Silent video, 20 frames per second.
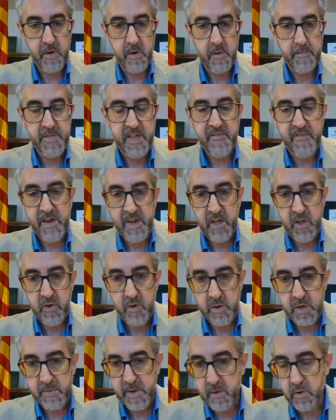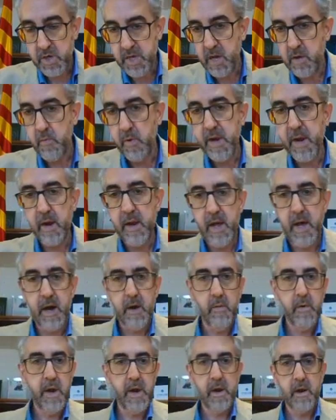definitions, because I will I
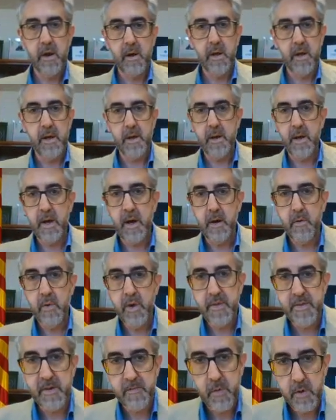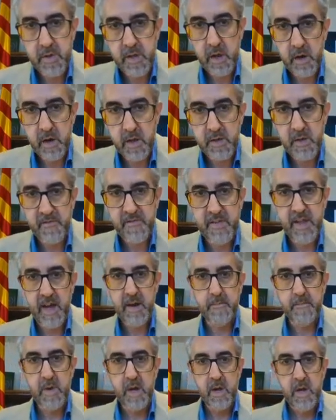will uh, I will devote a lot of
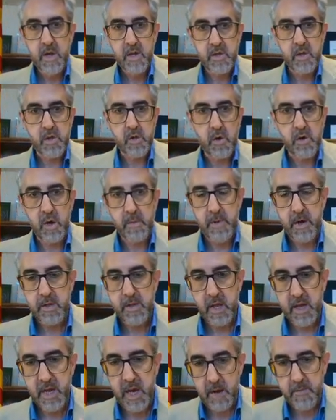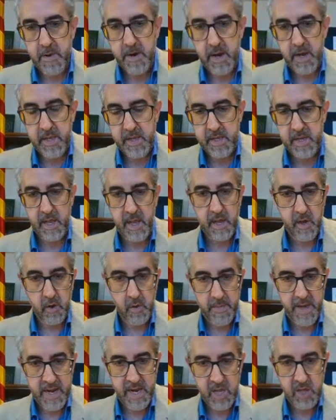time to talk about governance and
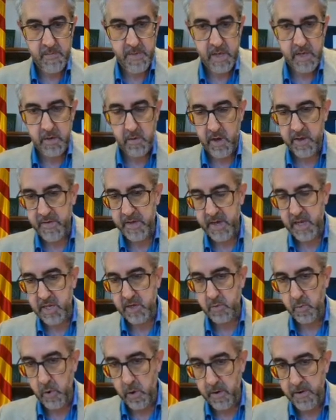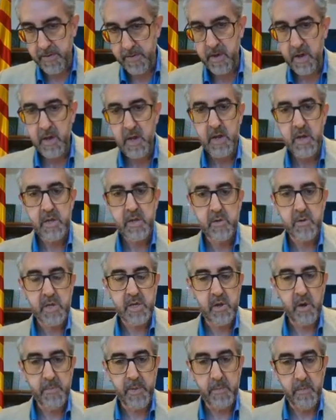co-management. So I think it's worth to
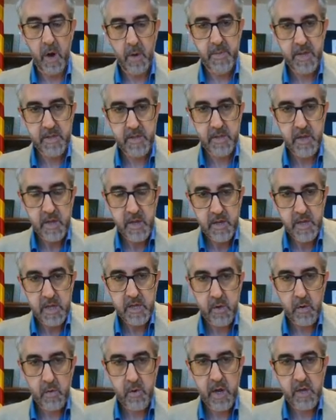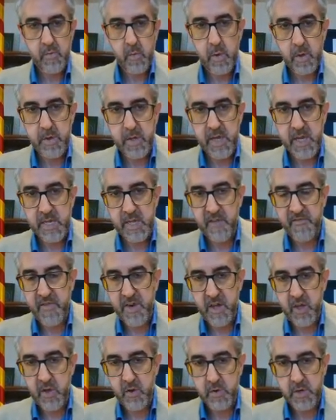stop a moment and to look at what these
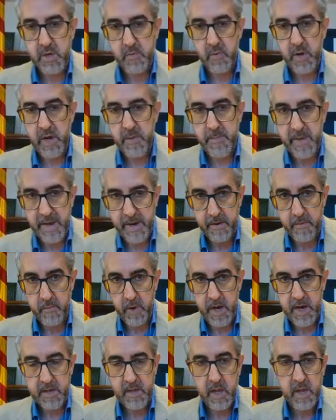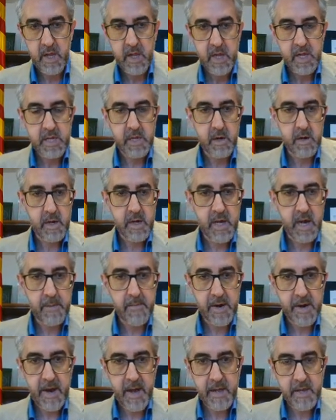definitions really mean, right? So
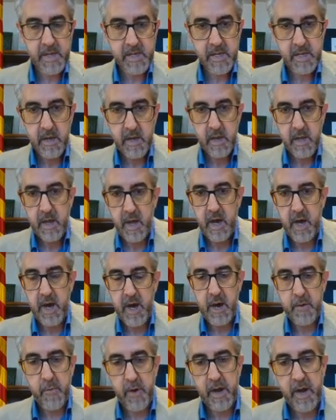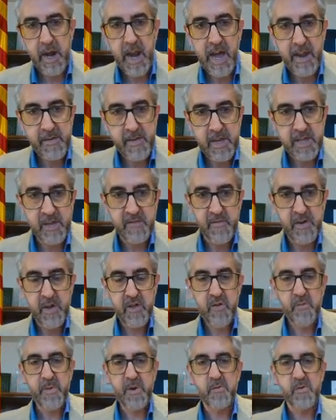governance. Uh, I really like this
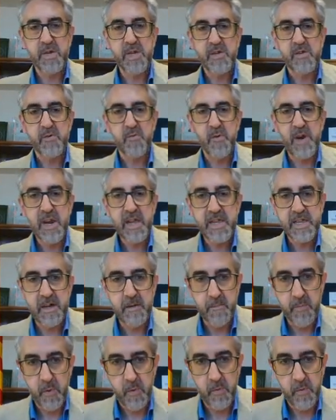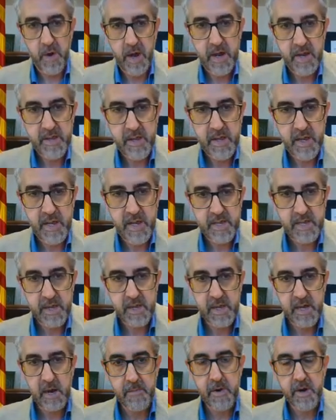definition because it's really simple, right? Is
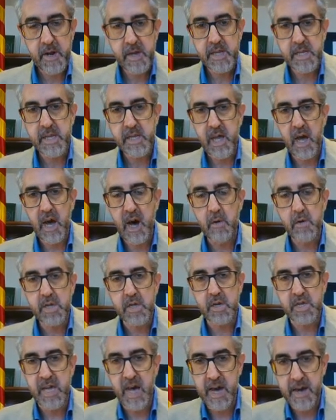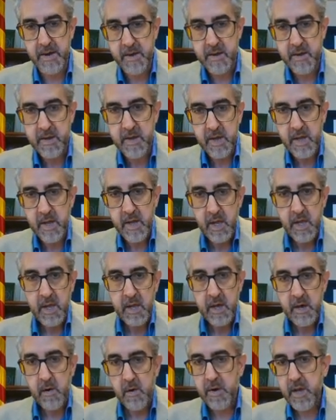governance is how society
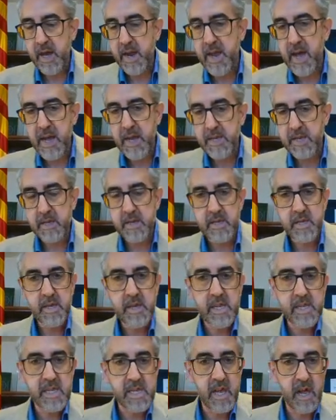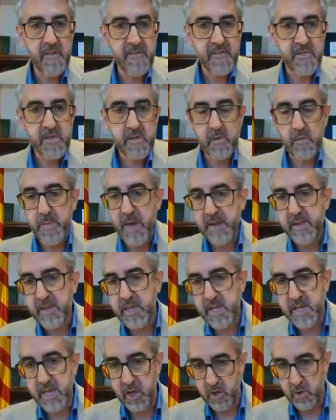organizes itself to make
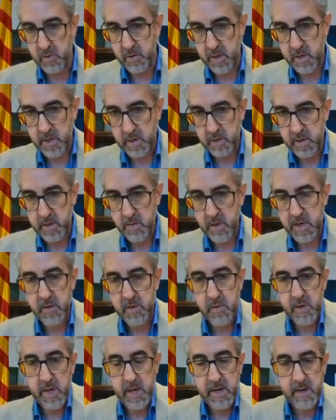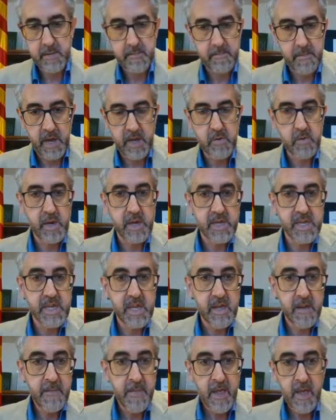decisions. So as you can as you can
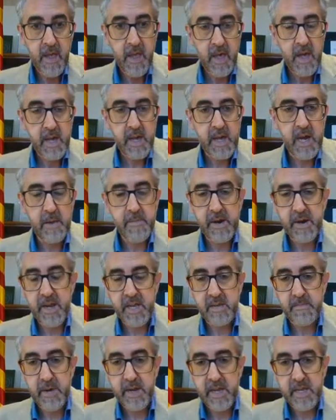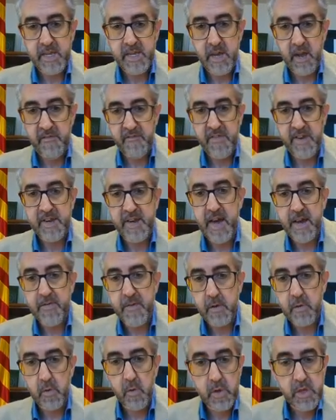see, governance by itself is neither
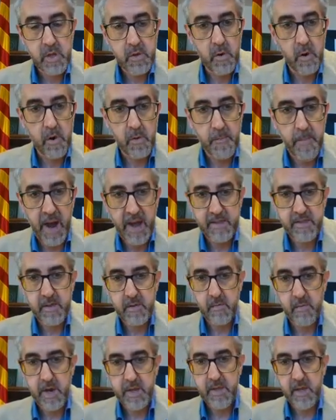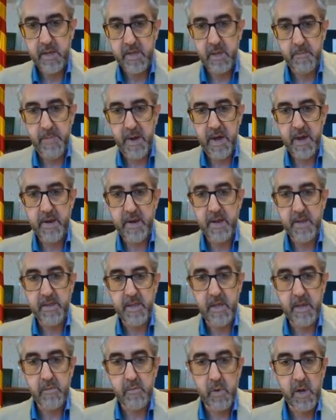good or bad, right? It depend it,
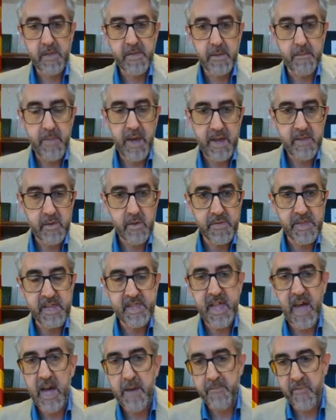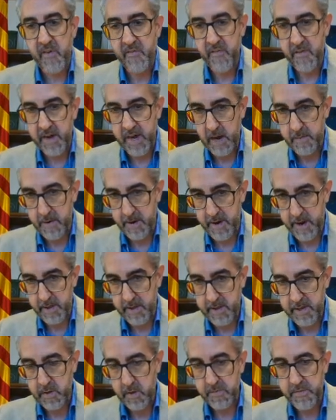it will depend on the type of
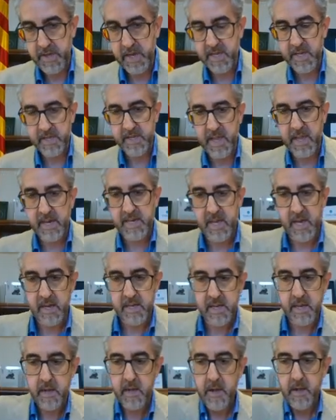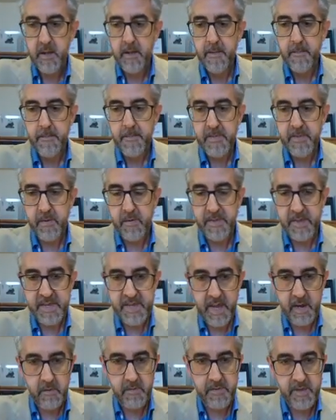governance. So this takes us to the
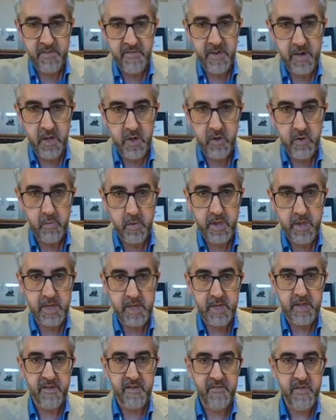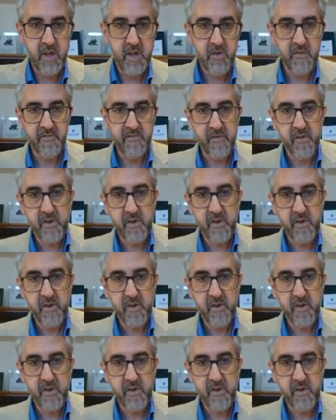second definition, which is the definition for